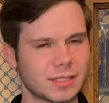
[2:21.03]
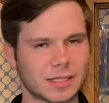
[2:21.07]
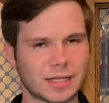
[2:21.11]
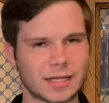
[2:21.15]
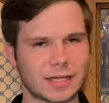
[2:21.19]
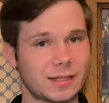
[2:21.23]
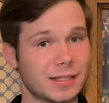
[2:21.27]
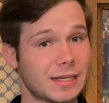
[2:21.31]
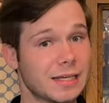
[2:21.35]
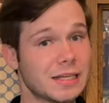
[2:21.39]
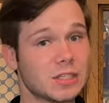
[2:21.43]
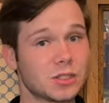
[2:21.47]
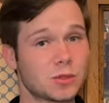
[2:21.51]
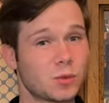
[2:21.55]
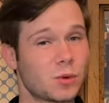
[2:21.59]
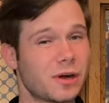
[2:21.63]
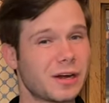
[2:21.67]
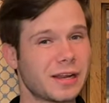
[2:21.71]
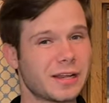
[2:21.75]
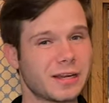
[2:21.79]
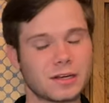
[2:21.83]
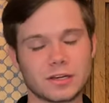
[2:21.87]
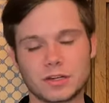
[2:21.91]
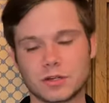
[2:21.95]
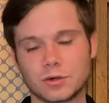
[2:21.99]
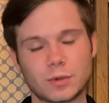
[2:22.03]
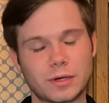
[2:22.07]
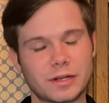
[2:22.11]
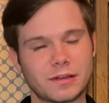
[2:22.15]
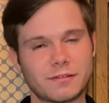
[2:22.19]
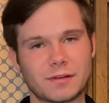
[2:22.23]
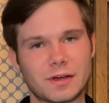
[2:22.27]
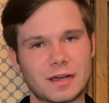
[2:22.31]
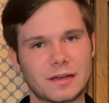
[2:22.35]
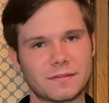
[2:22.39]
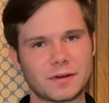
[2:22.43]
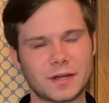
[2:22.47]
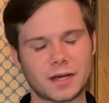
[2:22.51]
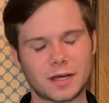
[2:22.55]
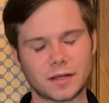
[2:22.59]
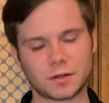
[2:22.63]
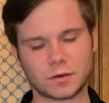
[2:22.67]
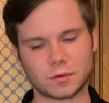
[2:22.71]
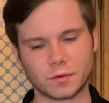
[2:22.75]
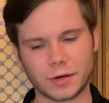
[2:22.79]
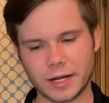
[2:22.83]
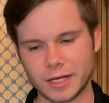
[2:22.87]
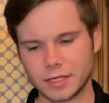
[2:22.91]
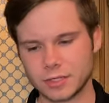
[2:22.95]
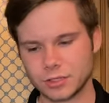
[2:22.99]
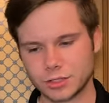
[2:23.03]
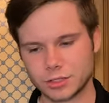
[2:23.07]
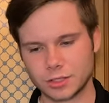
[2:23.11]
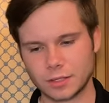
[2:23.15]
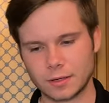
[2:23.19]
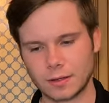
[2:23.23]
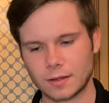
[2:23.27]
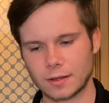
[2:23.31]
that like 20 to $25 range.